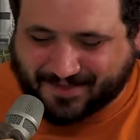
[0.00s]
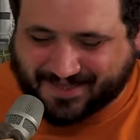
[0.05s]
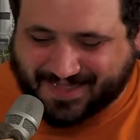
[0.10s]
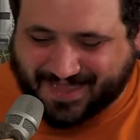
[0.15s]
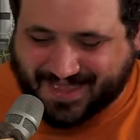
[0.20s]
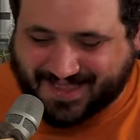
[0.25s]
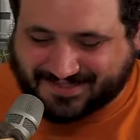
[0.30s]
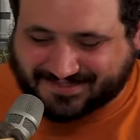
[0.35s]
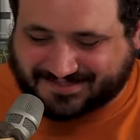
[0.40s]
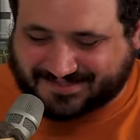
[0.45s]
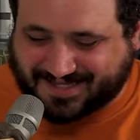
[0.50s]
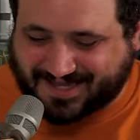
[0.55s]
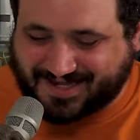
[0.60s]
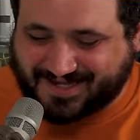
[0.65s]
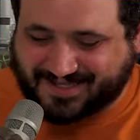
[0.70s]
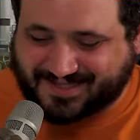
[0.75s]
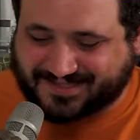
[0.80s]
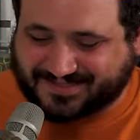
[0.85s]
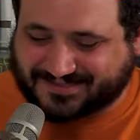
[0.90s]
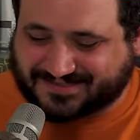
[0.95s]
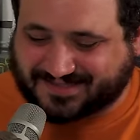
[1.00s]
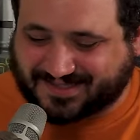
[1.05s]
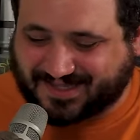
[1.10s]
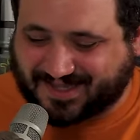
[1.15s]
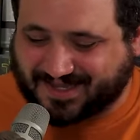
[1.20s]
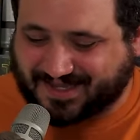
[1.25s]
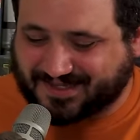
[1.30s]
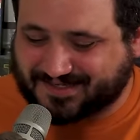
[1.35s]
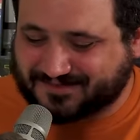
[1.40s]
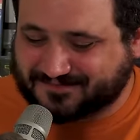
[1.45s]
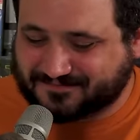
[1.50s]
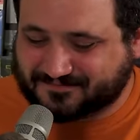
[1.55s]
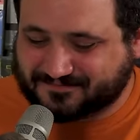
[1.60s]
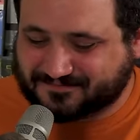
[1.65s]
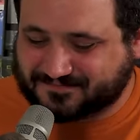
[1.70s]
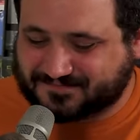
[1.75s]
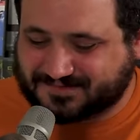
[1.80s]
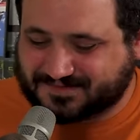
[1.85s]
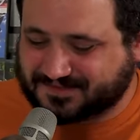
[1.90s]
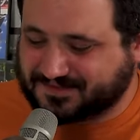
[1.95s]
But, yeah, Sadie is, like,
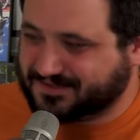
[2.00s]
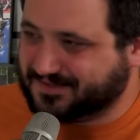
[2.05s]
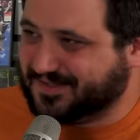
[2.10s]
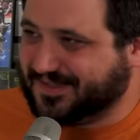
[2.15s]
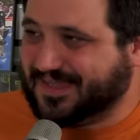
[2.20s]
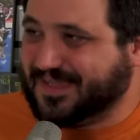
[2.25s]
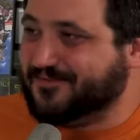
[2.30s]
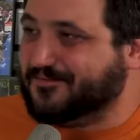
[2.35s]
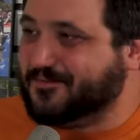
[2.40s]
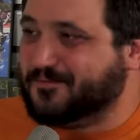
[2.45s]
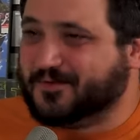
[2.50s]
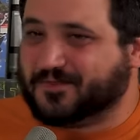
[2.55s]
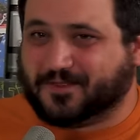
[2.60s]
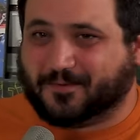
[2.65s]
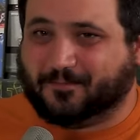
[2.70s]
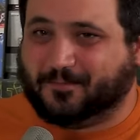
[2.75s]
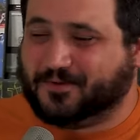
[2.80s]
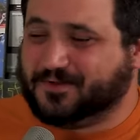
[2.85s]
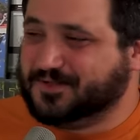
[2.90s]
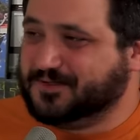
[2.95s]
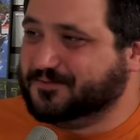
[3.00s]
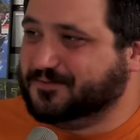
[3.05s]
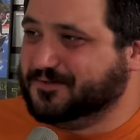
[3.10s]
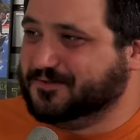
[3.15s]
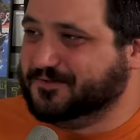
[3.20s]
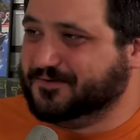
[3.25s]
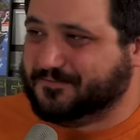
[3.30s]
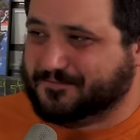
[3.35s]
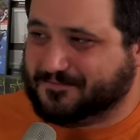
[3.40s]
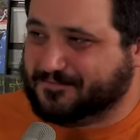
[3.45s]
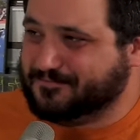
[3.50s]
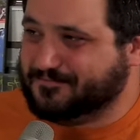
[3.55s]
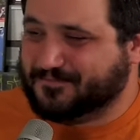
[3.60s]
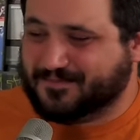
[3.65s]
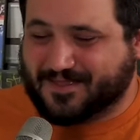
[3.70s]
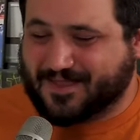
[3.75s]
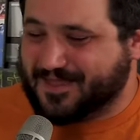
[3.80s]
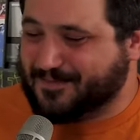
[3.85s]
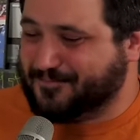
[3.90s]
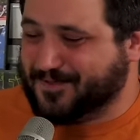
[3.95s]
even with a bullet wound
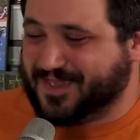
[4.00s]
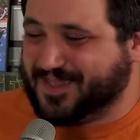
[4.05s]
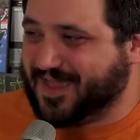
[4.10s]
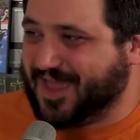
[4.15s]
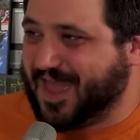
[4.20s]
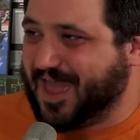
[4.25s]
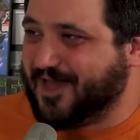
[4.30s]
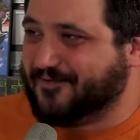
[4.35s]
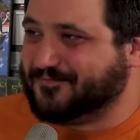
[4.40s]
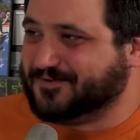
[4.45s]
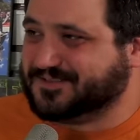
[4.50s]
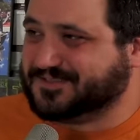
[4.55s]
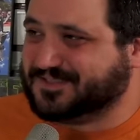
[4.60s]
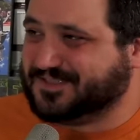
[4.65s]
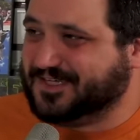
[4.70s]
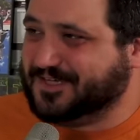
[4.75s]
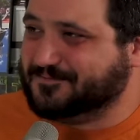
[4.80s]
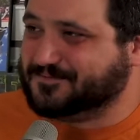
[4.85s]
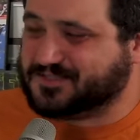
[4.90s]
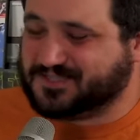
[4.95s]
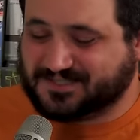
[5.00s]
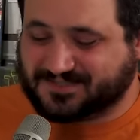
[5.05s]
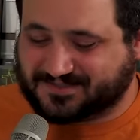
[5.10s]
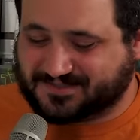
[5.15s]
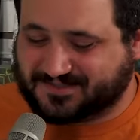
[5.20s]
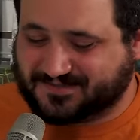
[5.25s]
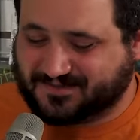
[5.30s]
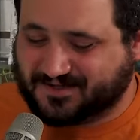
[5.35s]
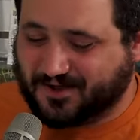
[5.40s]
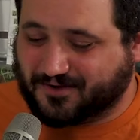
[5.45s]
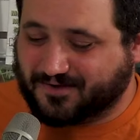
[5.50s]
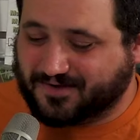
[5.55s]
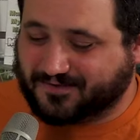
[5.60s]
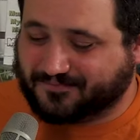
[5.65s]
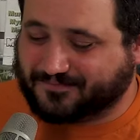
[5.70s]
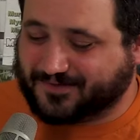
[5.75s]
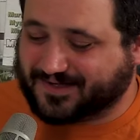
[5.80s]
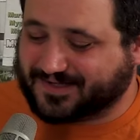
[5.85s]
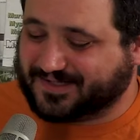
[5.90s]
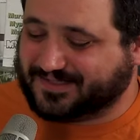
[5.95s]
and being half asleep, she's going
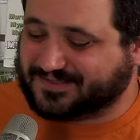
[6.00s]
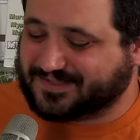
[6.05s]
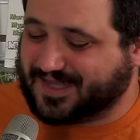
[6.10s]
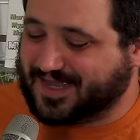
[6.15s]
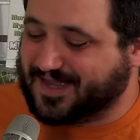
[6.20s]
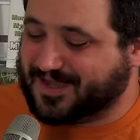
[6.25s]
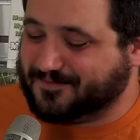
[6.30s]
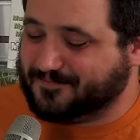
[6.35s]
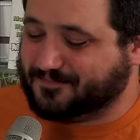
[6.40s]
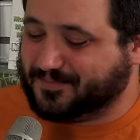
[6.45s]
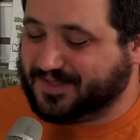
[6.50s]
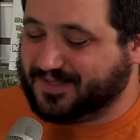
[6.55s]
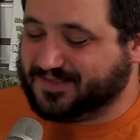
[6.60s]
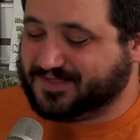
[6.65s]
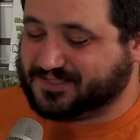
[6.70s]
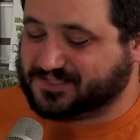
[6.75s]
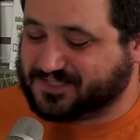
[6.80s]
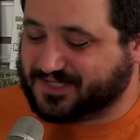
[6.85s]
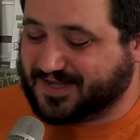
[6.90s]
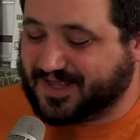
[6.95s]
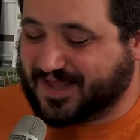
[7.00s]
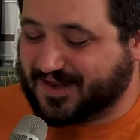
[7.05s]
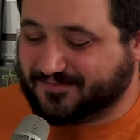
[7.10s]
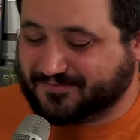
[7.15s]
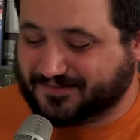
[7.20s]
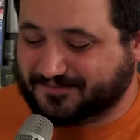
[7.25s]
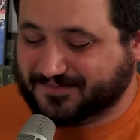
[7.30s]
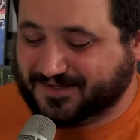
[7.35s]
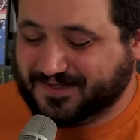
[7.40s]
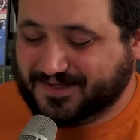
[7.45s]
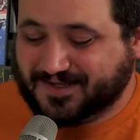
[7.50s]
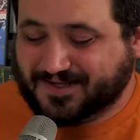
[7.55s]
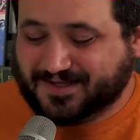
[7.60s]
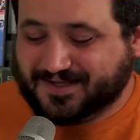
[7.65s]
to fucking town, beating the shit out of him.